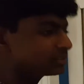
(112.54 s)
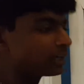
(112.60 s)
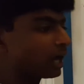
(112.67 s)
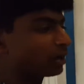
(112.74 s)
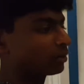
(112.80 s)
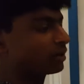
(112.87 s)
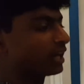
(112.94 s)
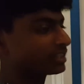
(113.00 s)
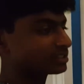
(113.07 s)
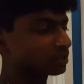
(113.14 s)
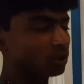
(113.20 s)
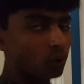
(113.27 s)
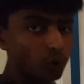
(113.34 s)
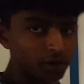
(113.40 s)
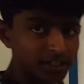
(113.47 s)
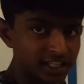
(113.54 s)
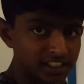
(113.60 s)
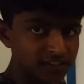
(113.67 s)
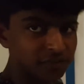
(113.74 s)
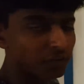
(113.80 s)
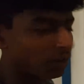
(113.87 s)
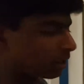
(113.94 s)
downward as the coin
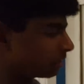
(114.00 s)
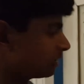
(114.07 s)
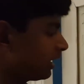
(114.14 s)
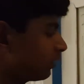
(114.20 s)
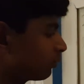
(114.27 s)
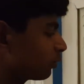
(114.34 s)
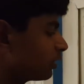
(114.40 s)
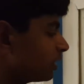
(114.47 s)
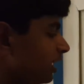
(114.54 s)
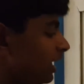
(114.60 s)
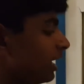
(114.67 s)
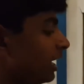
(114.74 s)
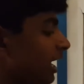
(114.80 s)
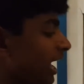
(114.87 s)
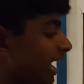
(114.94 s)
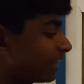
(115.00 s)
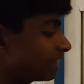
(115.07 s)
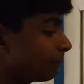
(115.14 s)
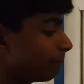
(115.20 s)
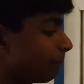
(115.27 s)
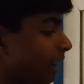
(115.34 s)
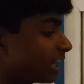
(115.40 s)
is falling downward,
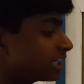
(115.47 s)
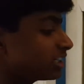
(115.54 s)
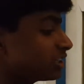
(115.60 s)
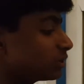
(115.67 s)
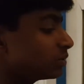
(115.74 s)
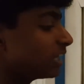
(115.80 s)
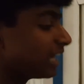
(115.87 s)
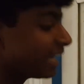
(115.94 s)
and the magnitude